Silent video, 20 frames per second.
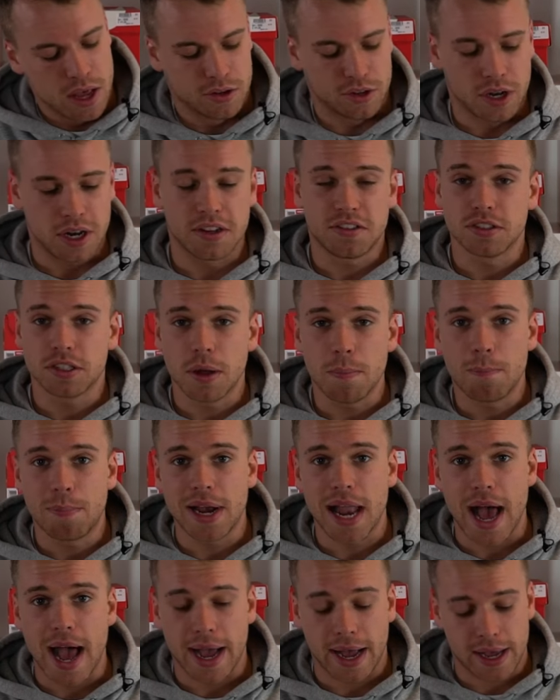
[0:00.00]
So this is the
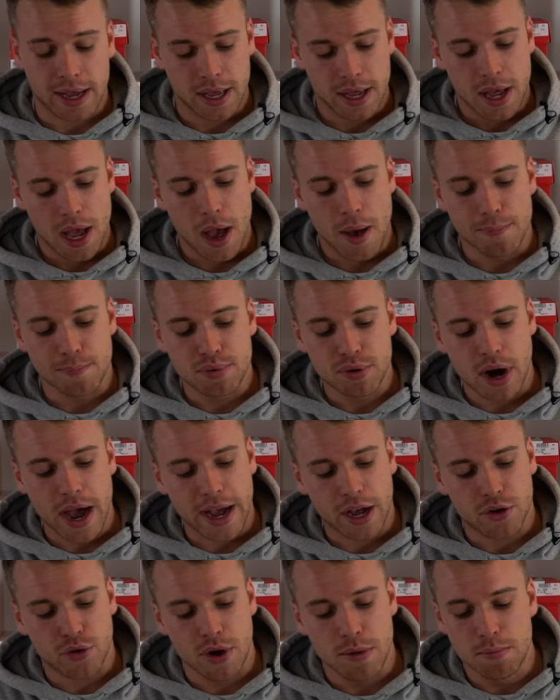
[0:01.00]
black and
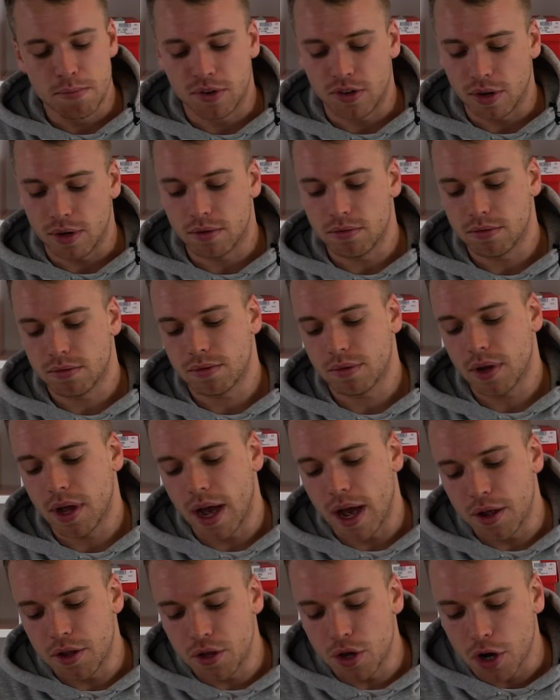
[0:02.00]
bright crimson.
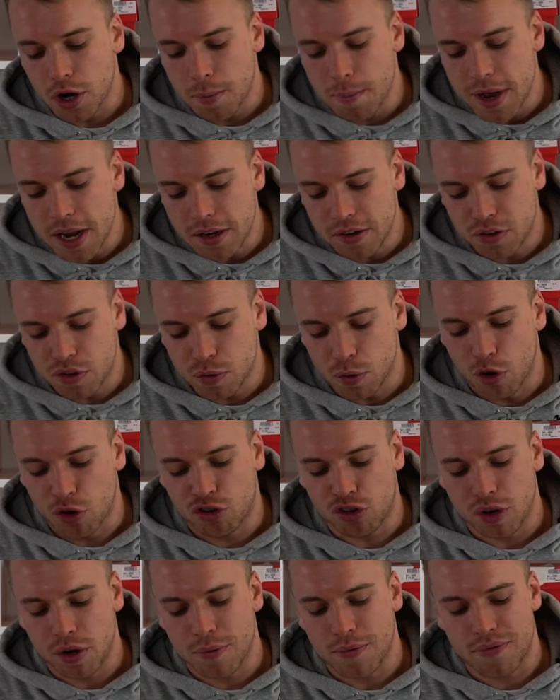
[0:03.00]
And you got the mini
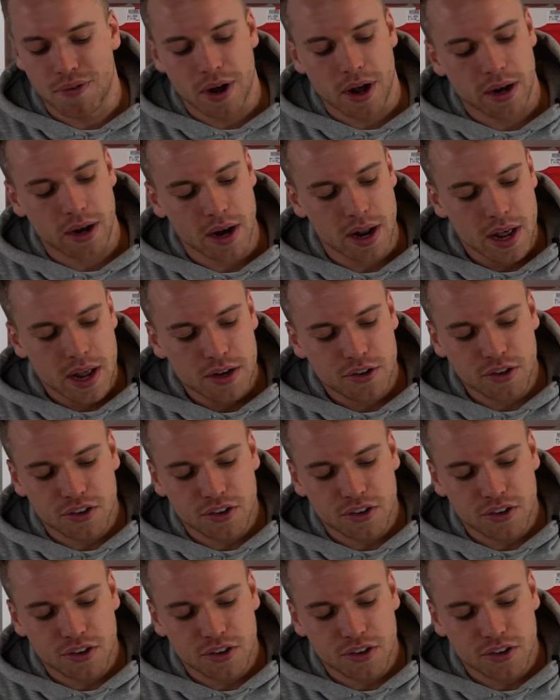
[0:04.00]
swoosh at the front.